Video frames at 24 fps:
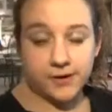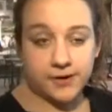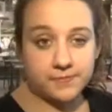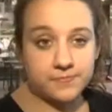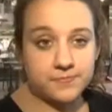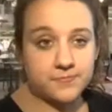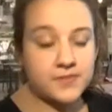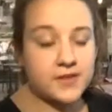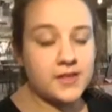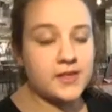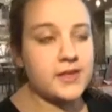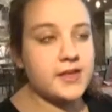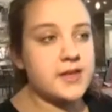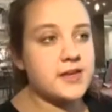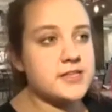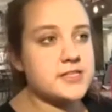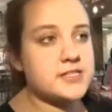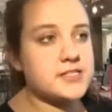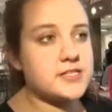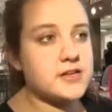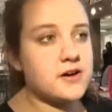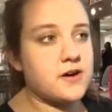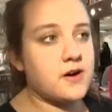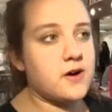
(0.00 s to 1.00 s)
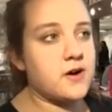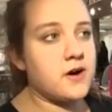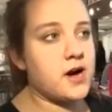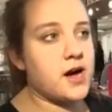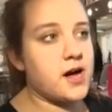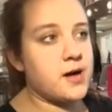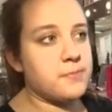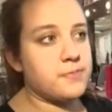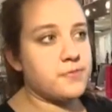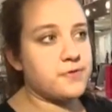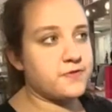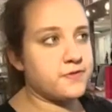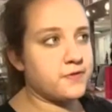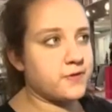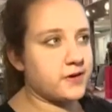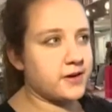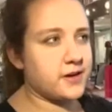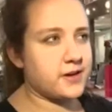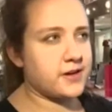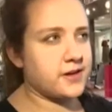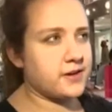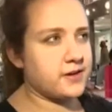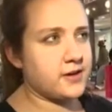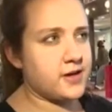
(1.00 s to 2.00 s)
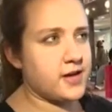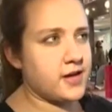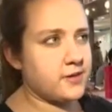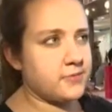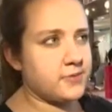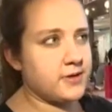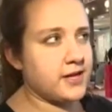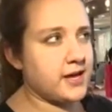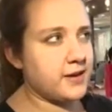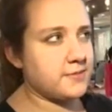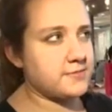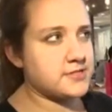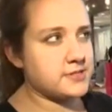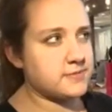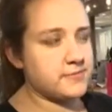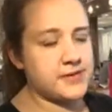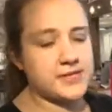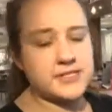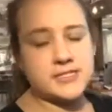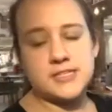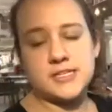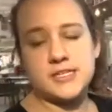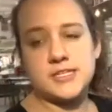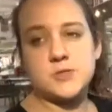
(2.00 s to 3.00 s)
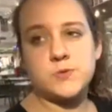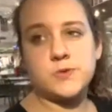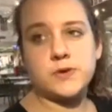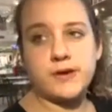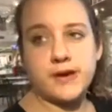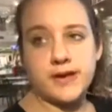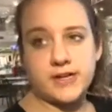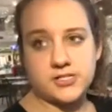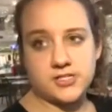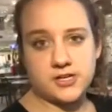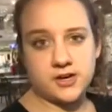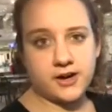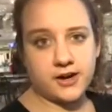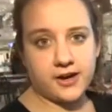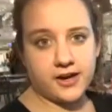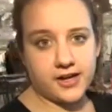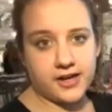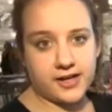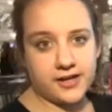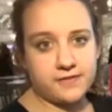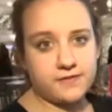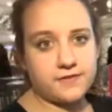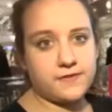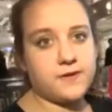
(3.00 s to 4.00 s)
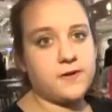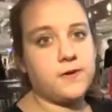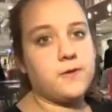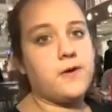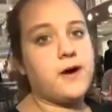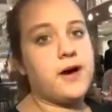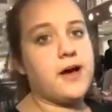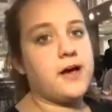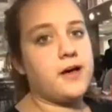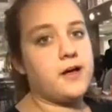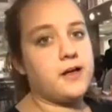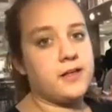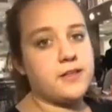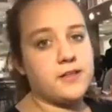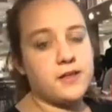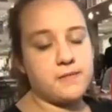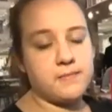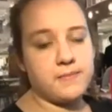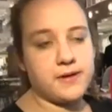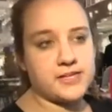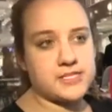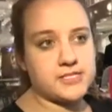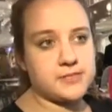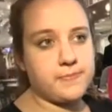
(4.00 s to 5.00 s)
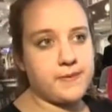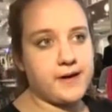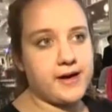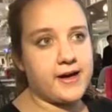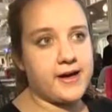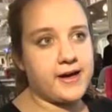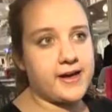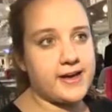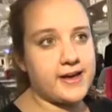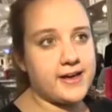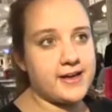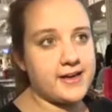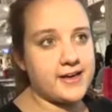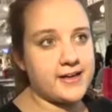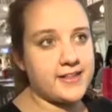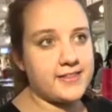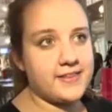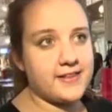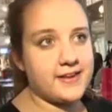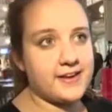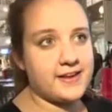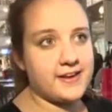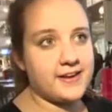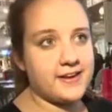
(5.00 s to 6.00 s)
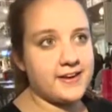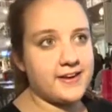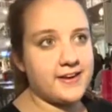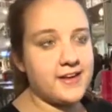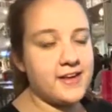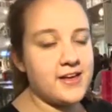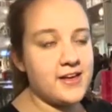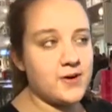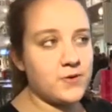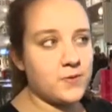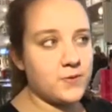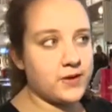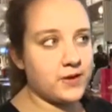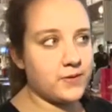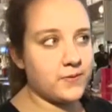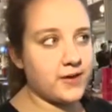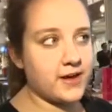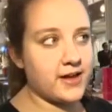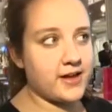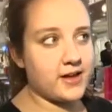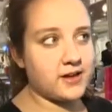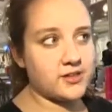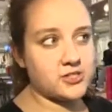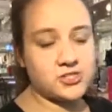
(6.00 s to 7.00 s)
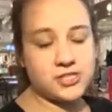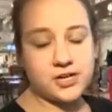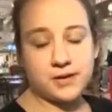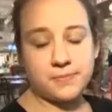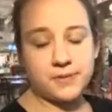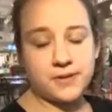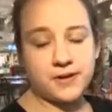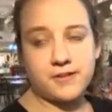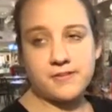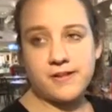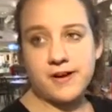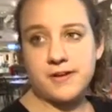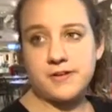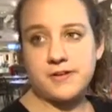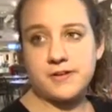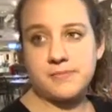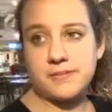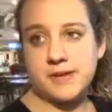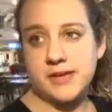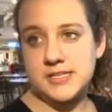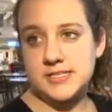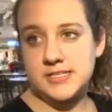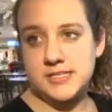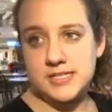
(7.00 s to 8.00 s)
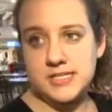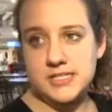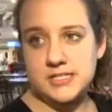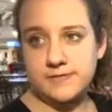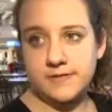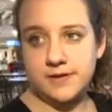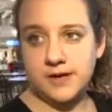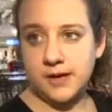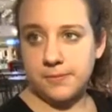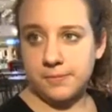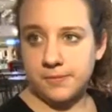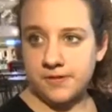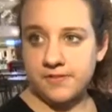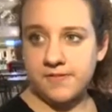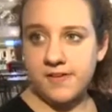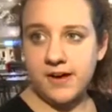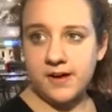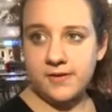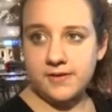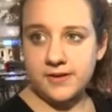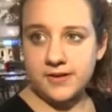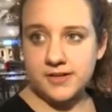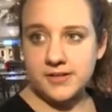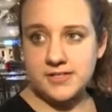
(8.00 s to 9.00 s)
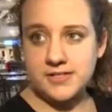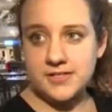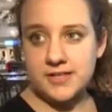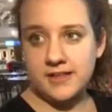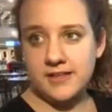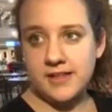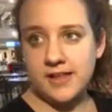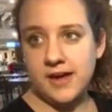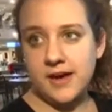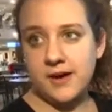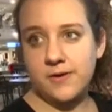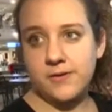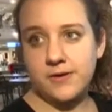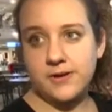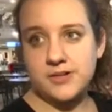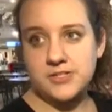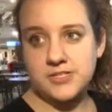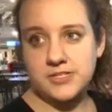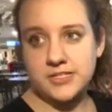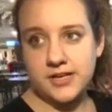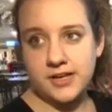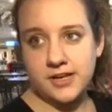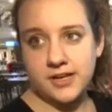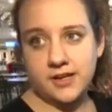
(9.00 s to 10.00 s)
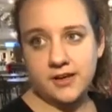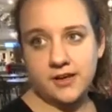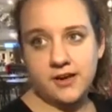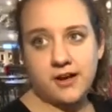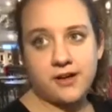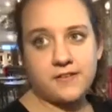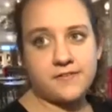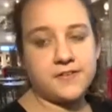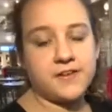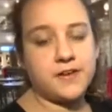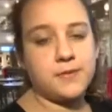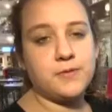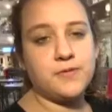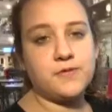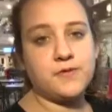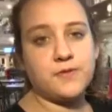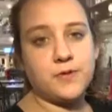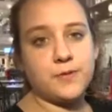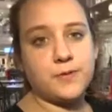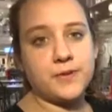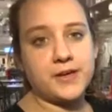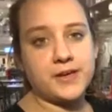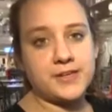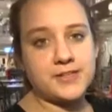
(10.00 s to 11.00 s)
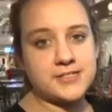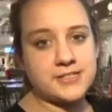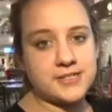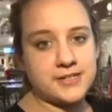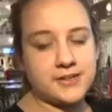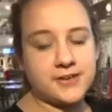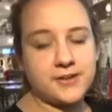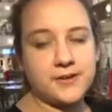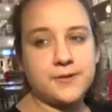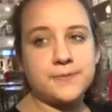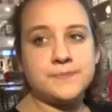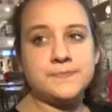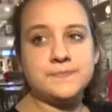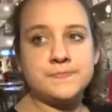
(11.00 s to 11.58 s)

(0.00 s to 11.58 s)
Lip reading: one. So before we came to Macy's, we were at Target for a while and then Best Buy, and then we went shopping around in Macy's for a couple of hours, and now we're just getting coffee before we continue.